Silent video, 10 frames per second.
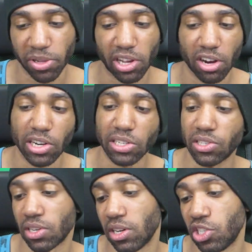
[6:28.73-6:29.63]

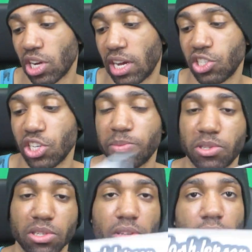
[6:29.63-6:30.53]
Polaris, Josh
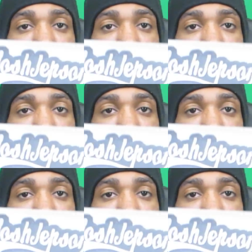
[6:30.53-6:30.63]
Jepsen,